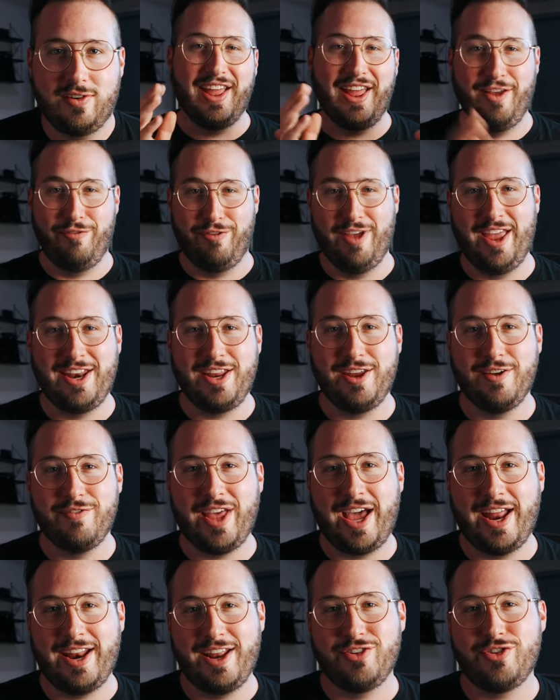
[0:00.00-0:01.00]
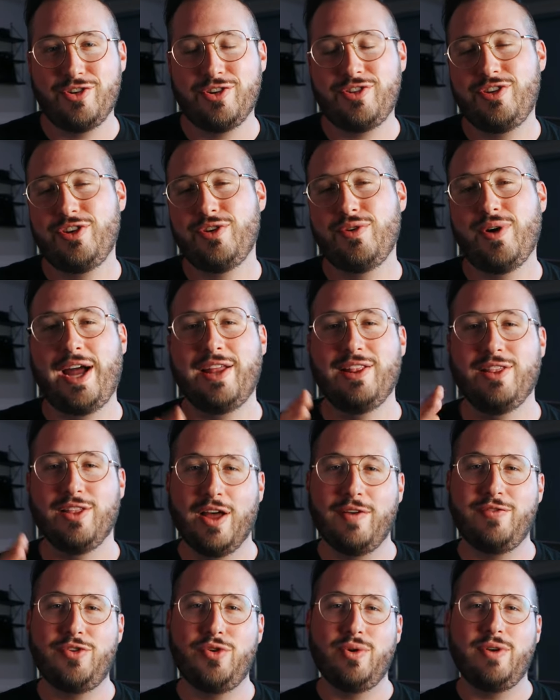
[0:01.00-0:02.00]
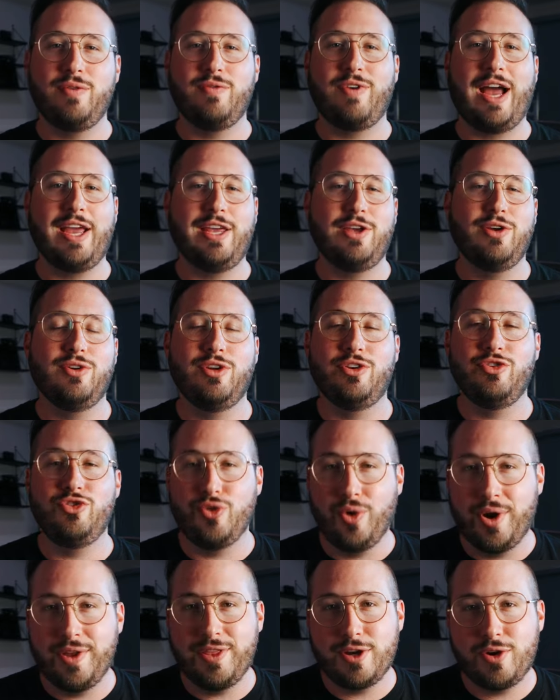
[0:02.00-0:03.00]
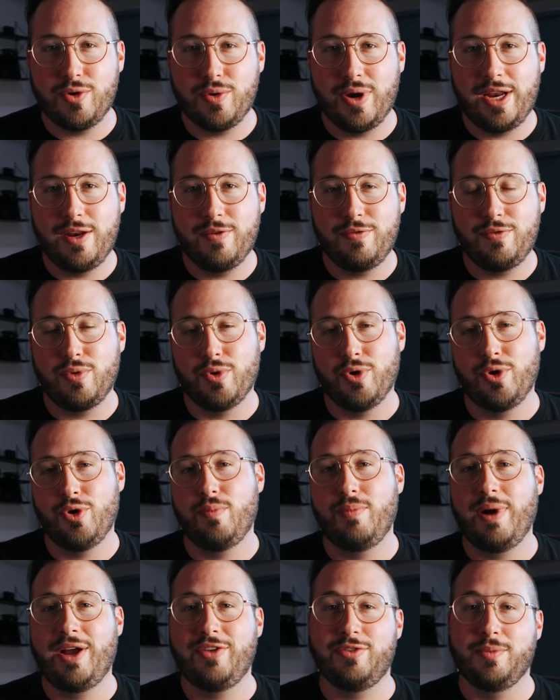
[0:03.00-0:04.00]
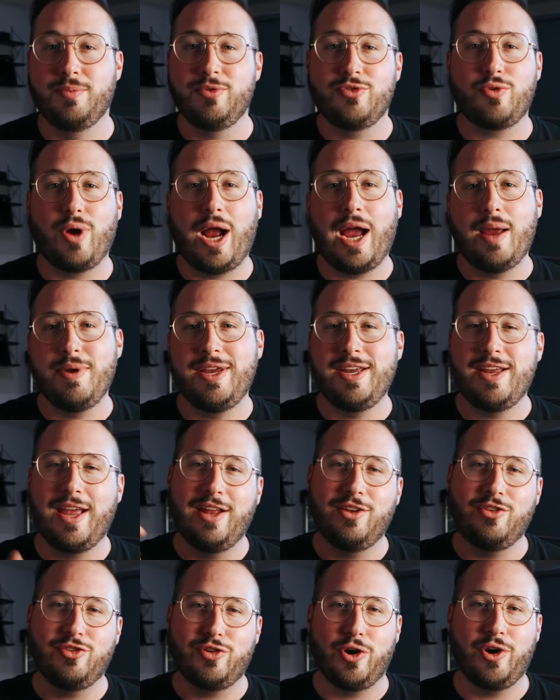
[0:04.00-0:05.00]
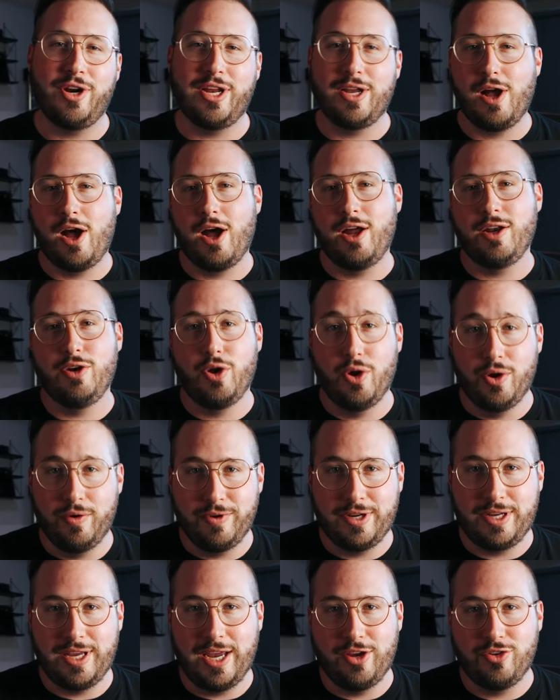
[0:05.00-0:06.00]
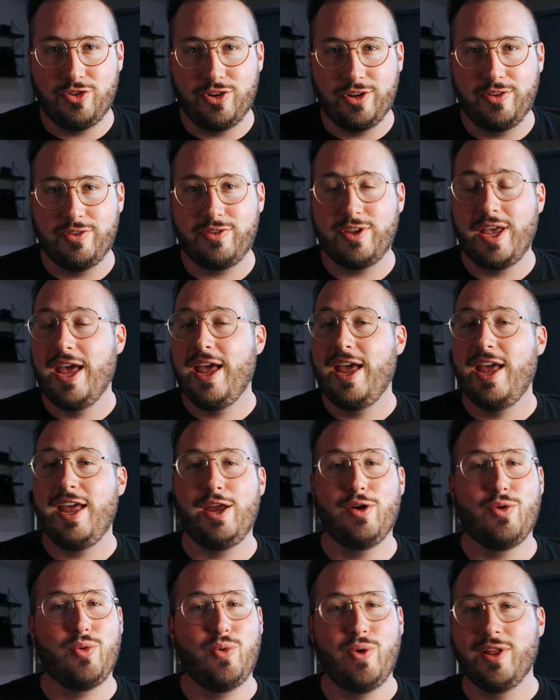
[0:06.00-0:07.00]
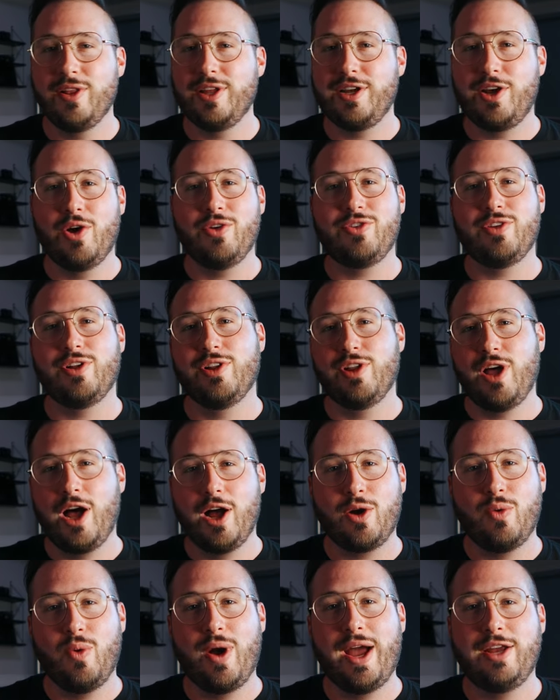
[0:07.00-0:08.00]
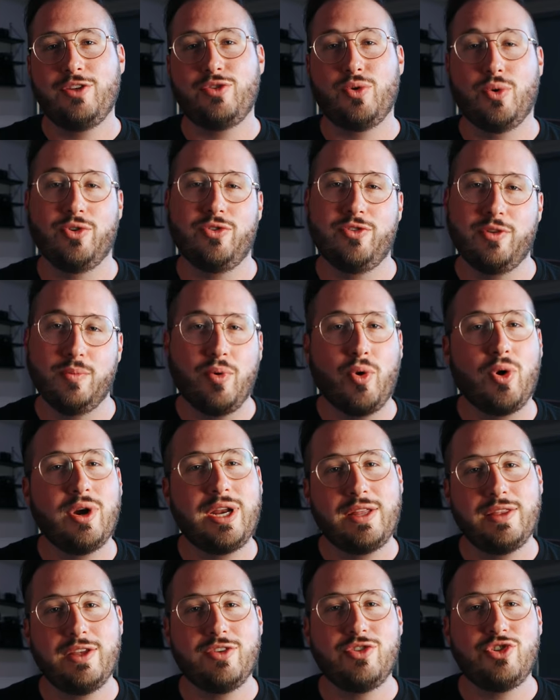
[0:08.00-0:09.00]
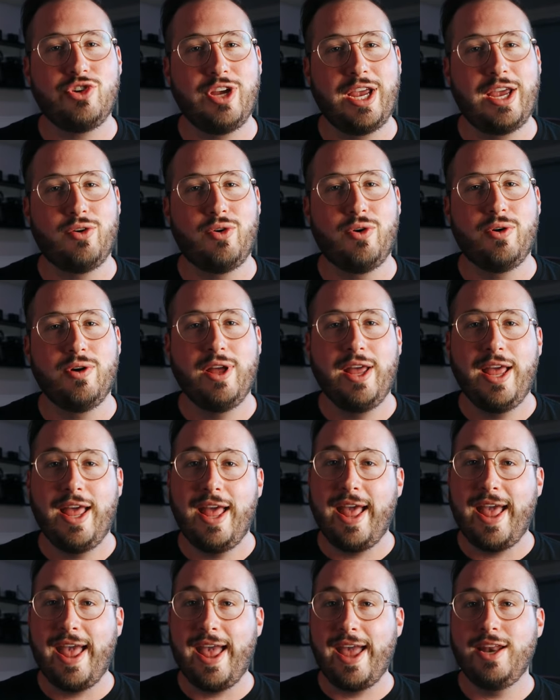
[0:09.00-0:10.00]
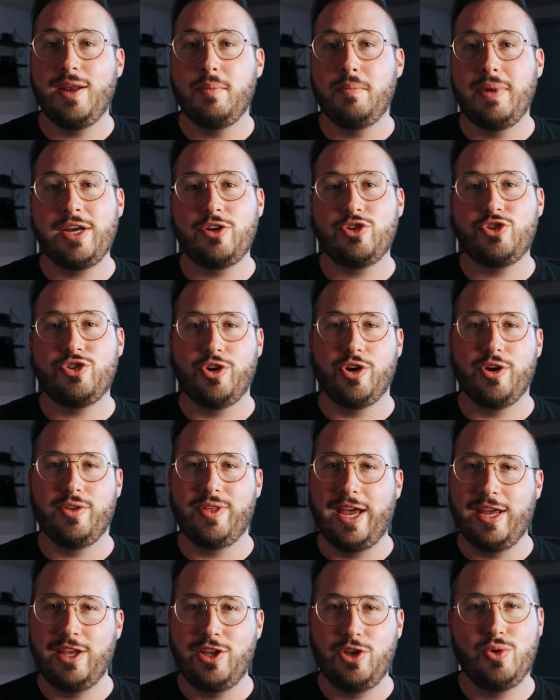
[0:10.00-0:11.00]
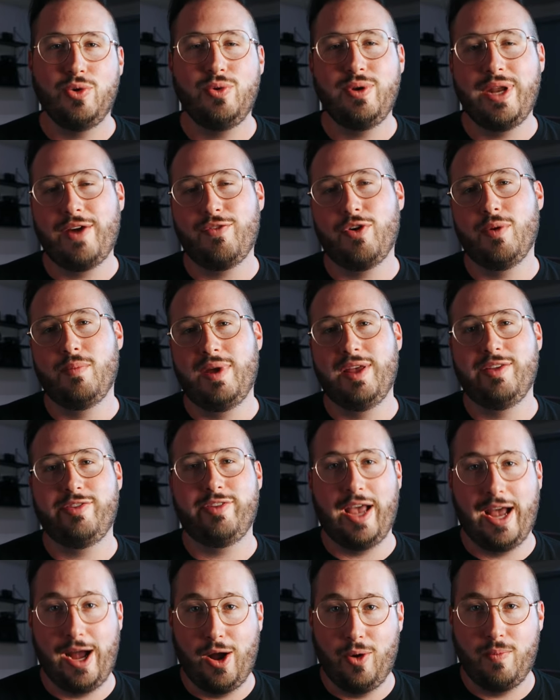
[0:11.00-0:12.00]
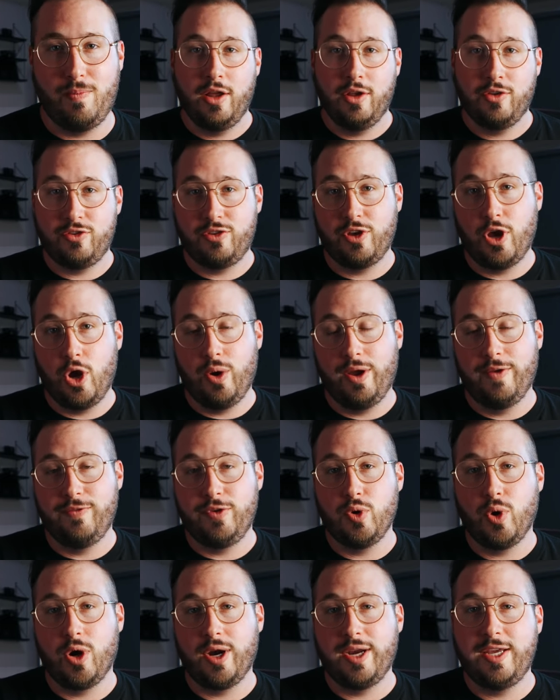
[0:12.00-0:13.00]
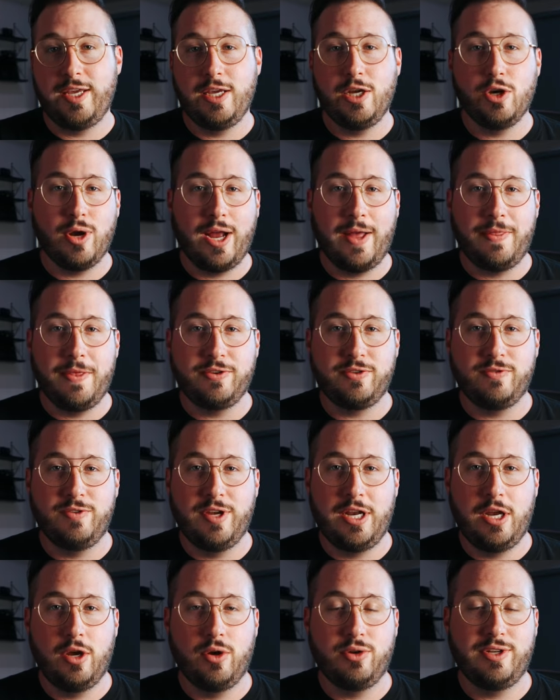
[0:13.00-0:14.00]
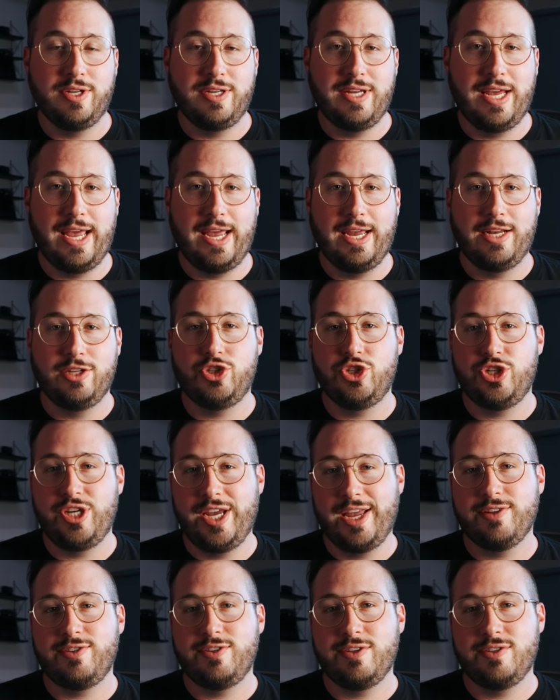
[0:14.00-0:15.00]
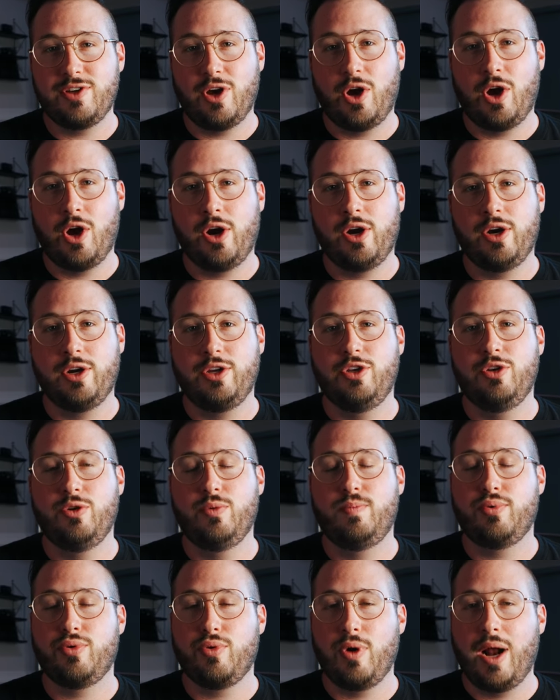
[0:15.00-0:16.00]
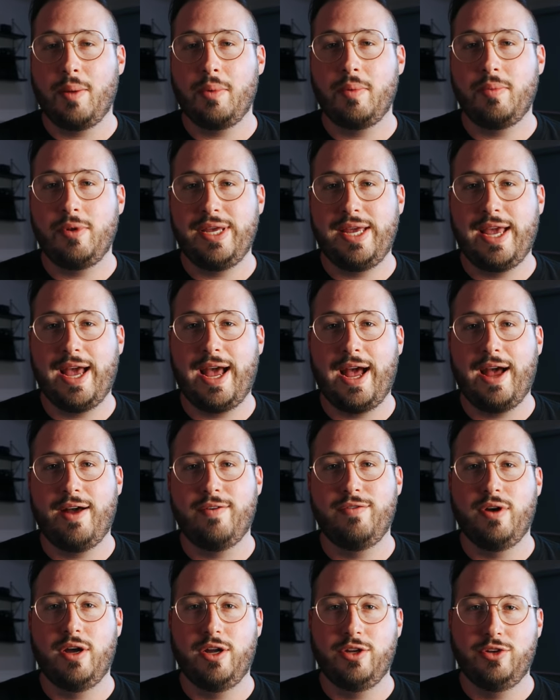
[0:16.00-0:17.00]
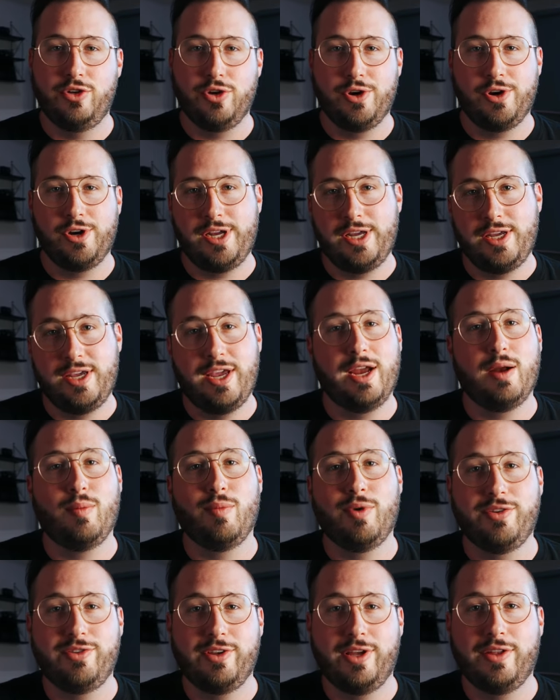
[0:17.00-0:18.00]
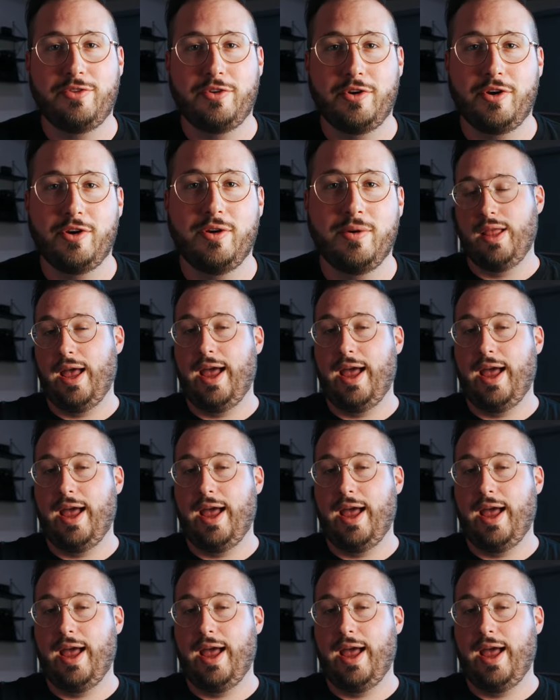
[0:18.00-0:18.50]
If any of that interests you, I'd love to invite you to join the creative crew by subscribing and turning on notifications. It really goes a long way towards supporting this channel and it makes sure that you never miss out. So if you are here at this video today, chances are you probably have a dirty camera sensor.